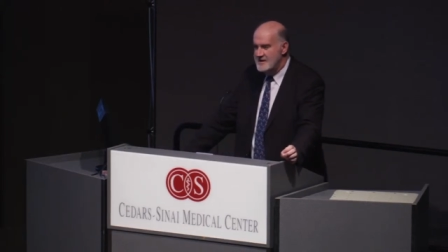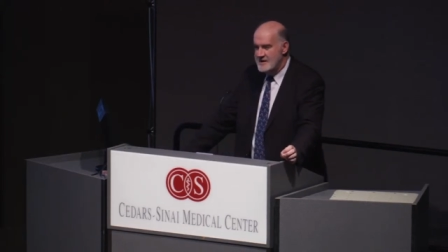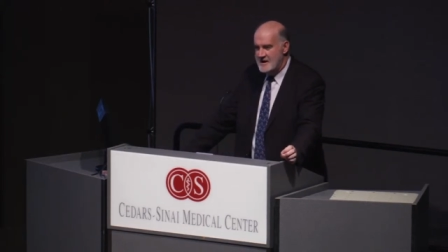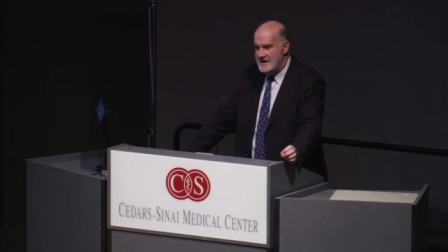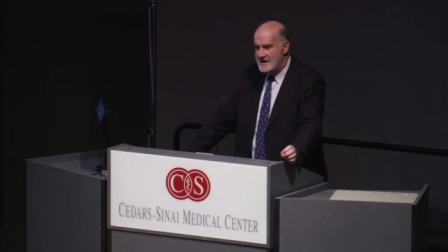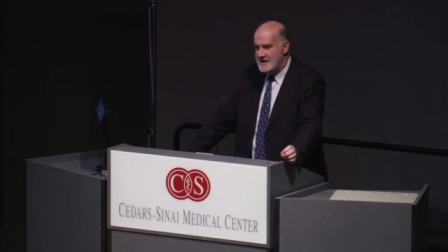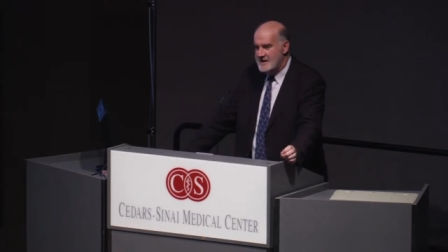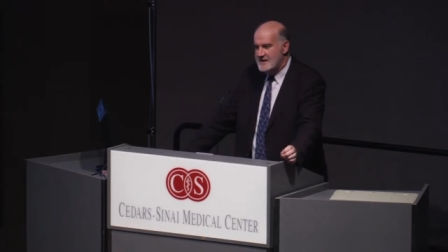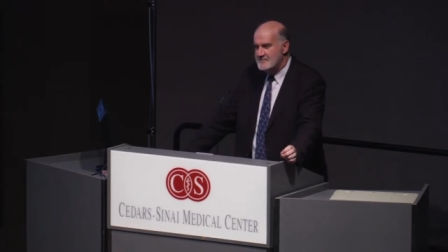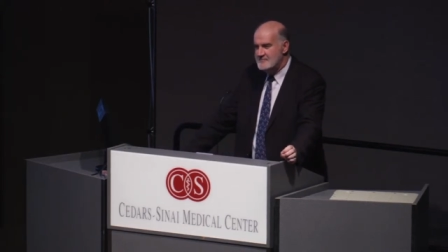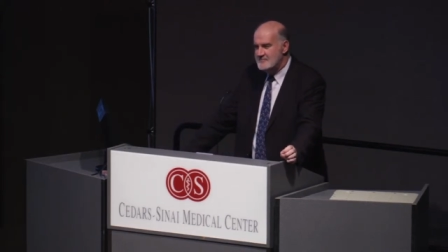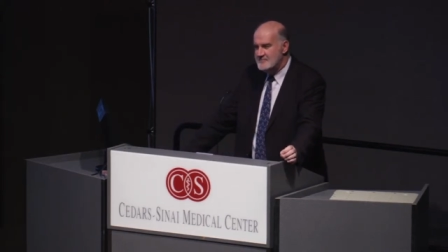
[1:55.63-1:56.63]

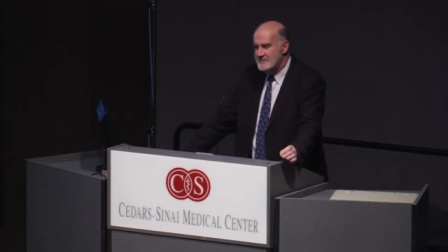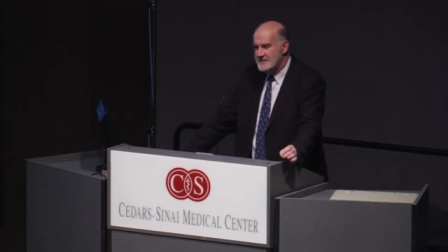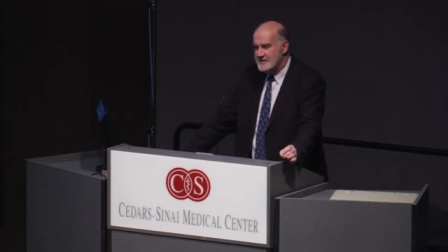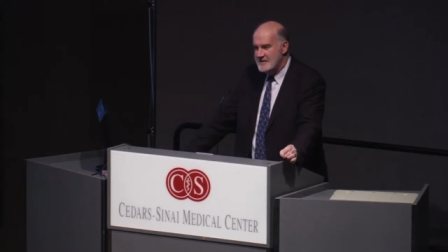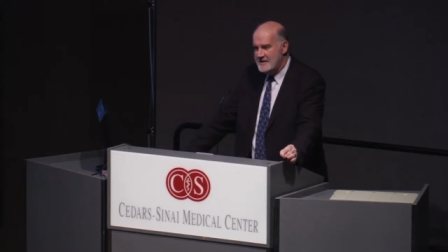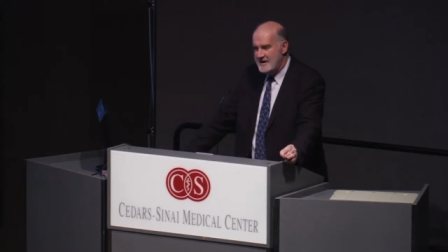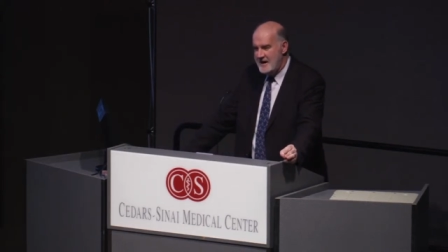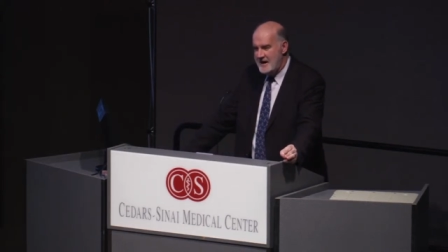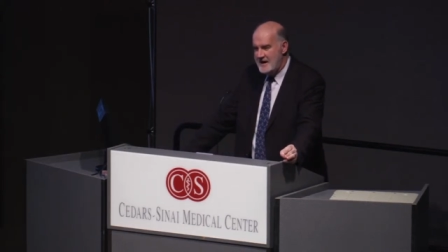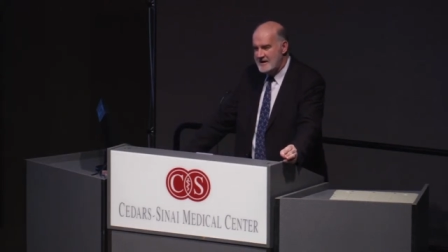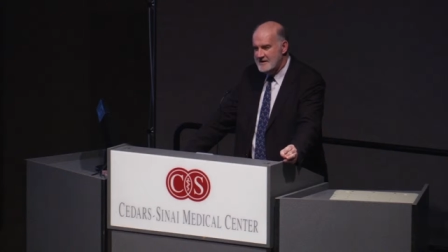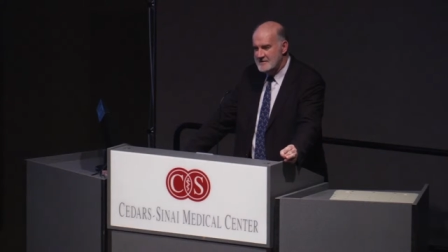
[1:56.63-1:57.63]
Um,
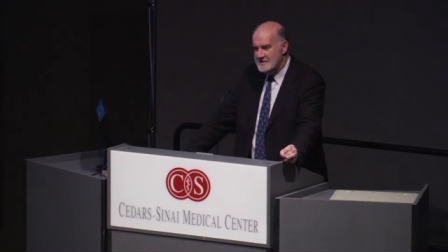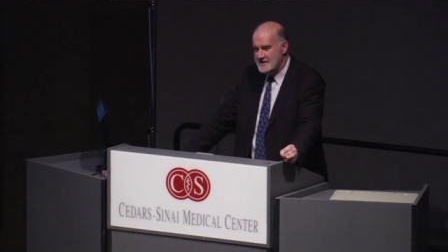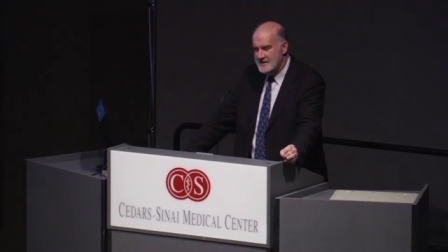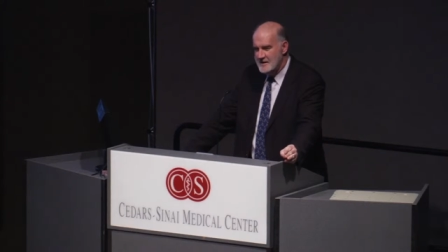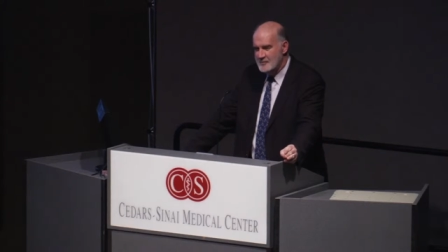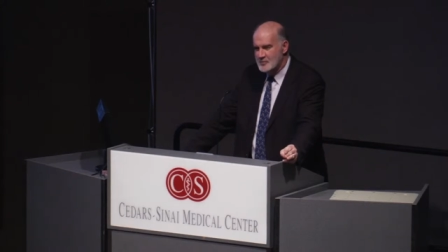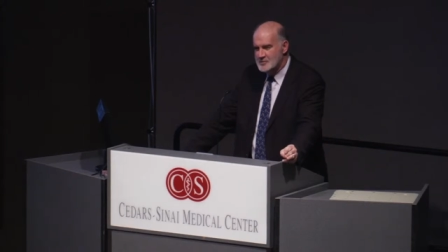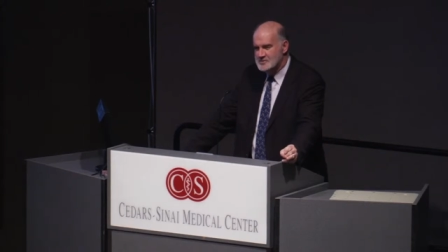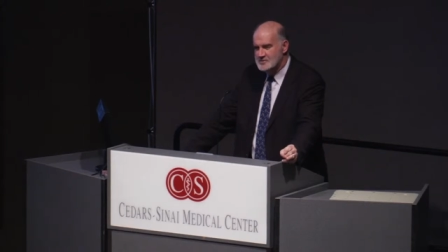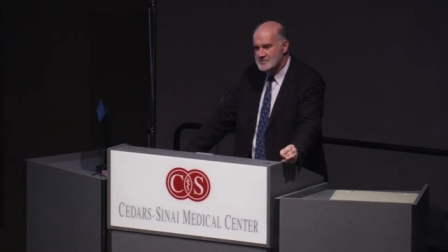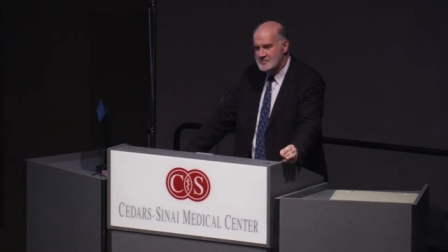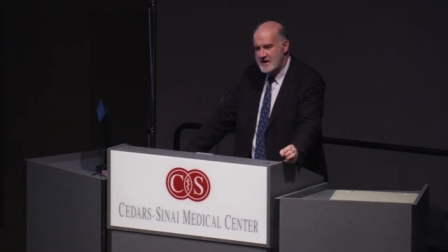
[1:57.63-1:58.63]
and he wore
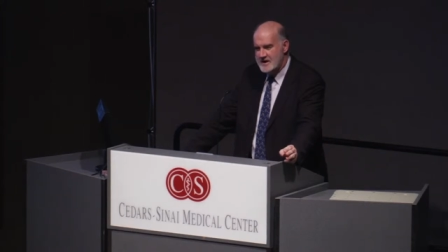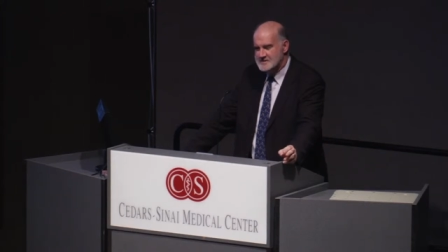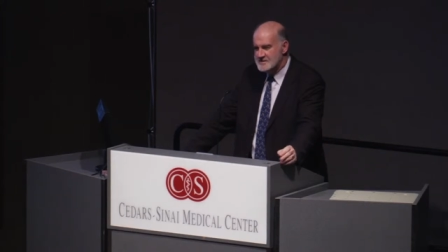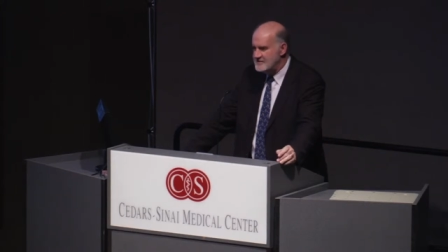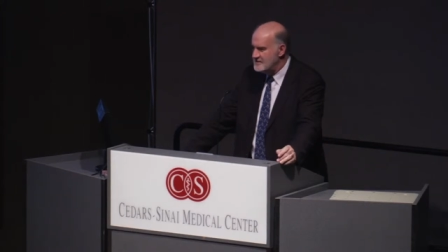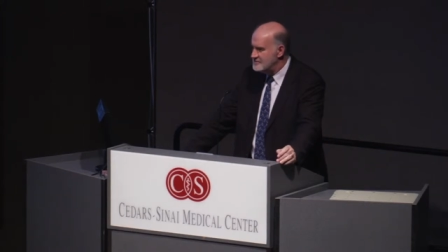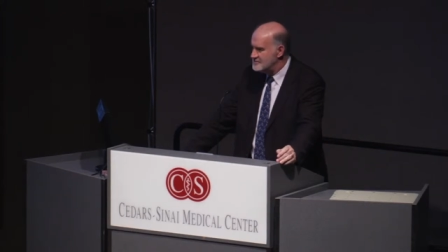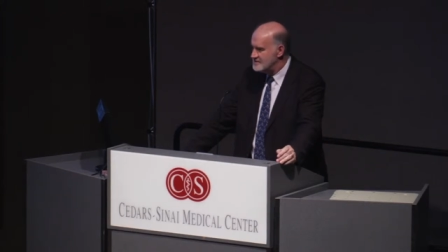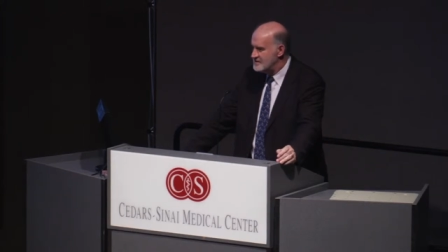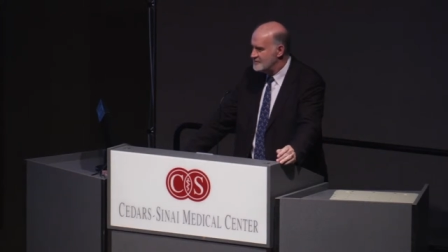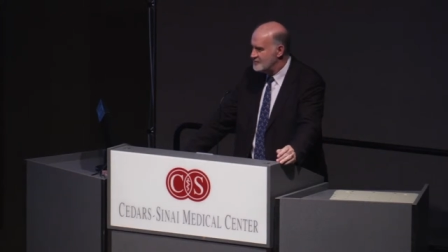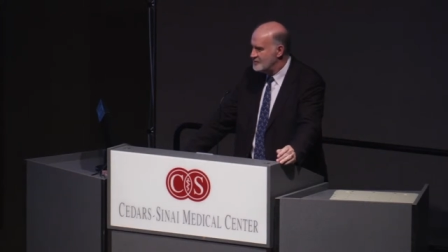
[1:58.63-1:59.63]
short pants, I think, because
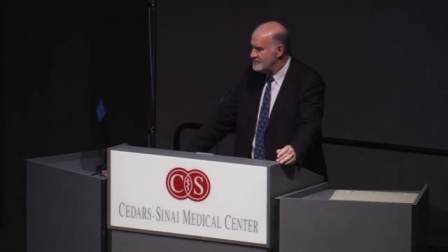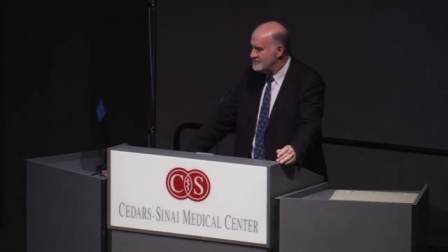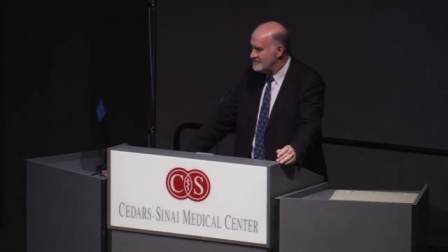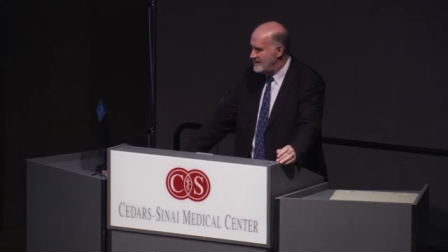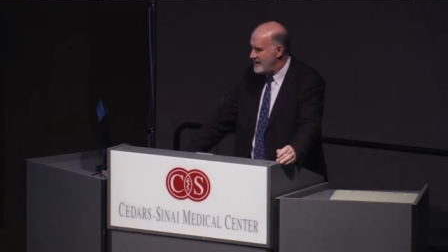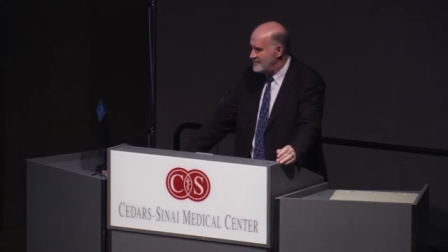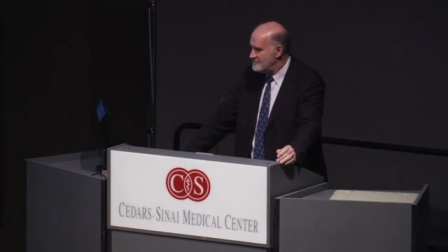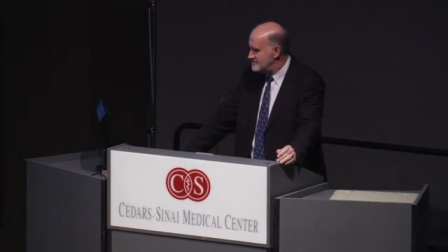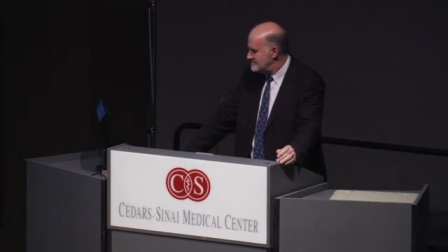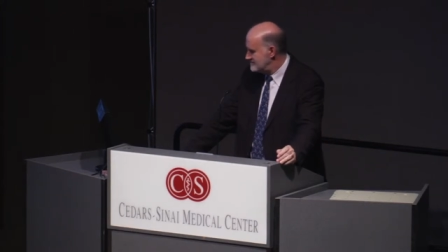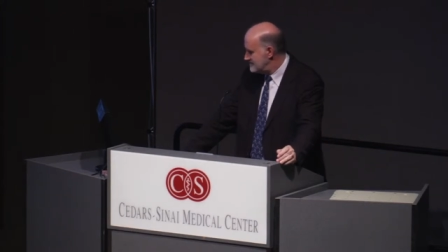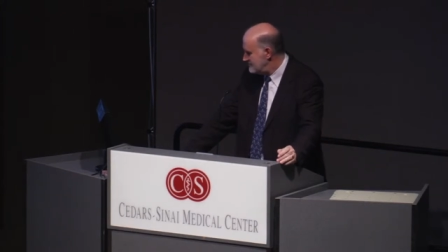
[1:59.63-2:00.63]
he could walk to the
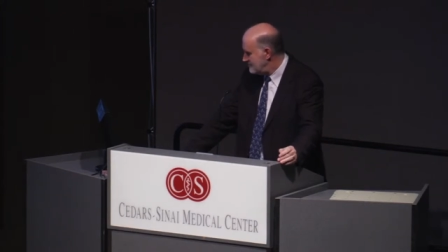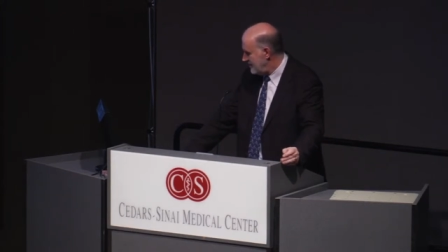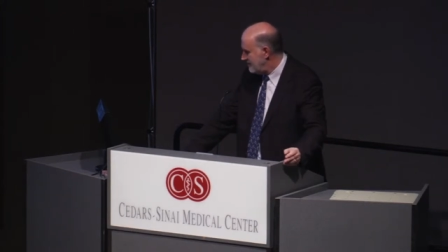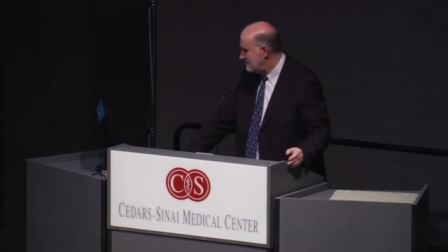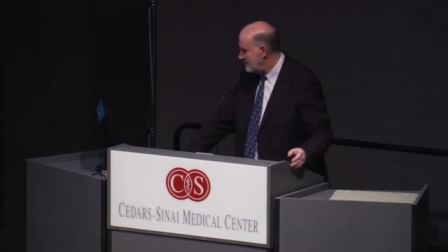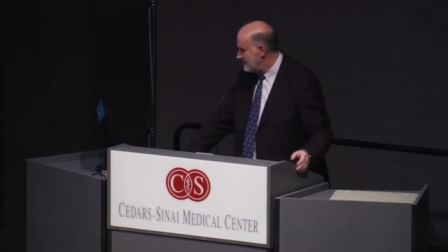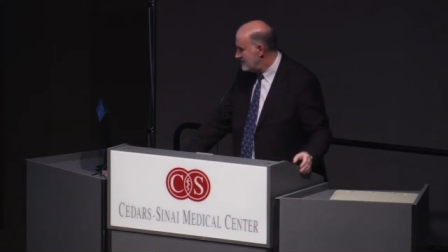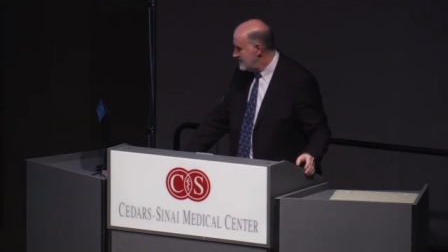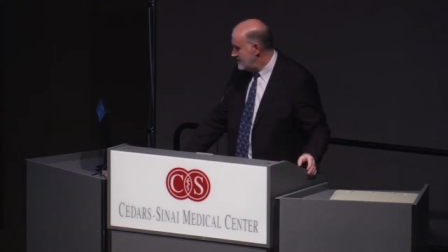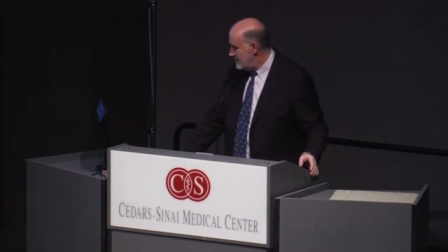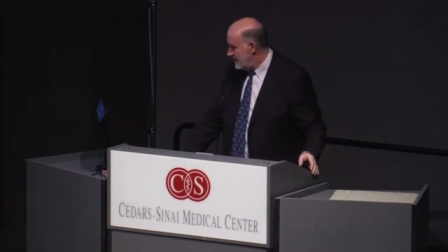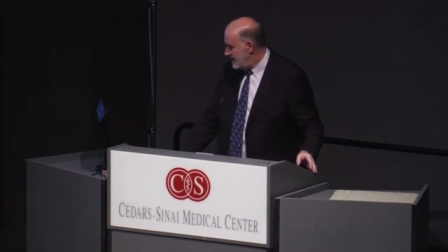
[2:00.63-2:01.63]
campus or something. But
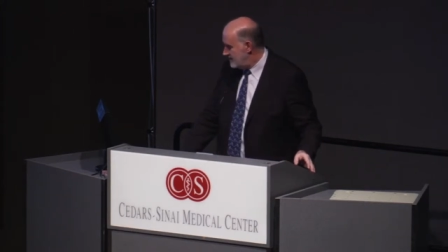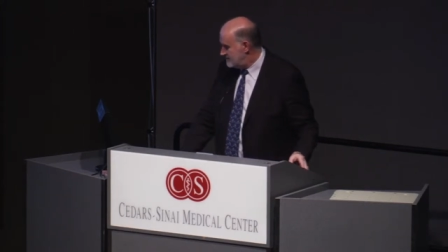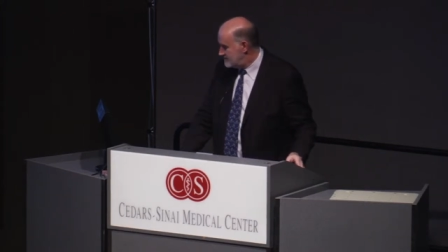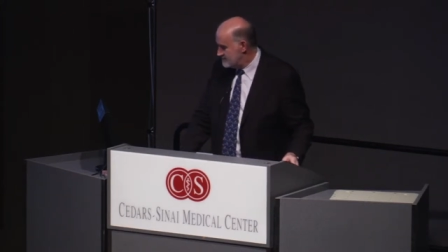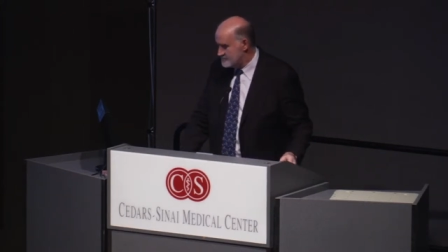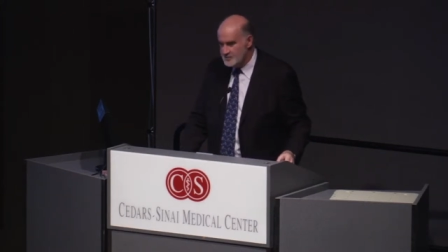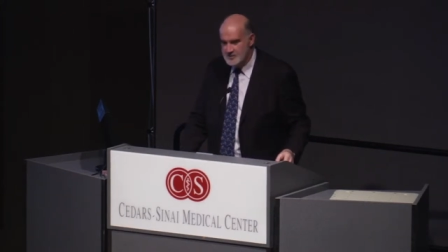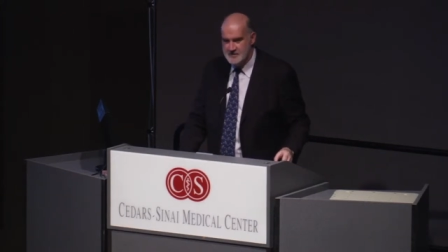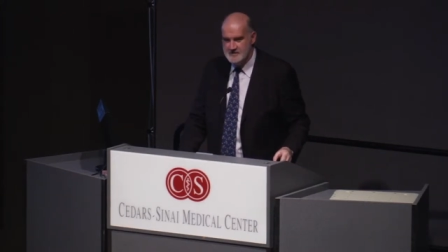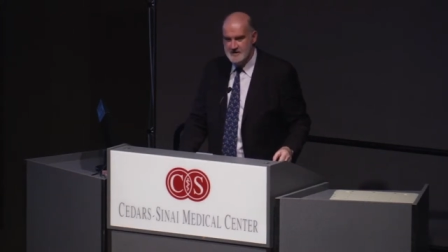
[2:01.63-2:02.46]
uh, this was work